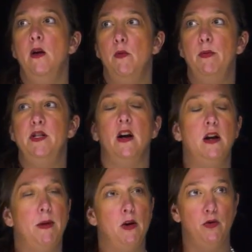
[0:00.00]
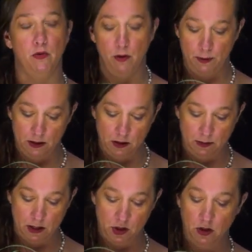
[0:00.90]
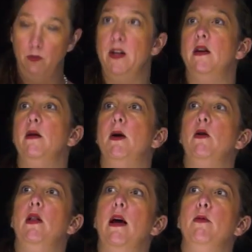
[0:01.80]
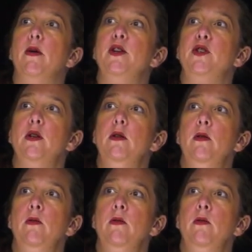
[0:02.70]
When we talk about group and dimension, we think about collaboration.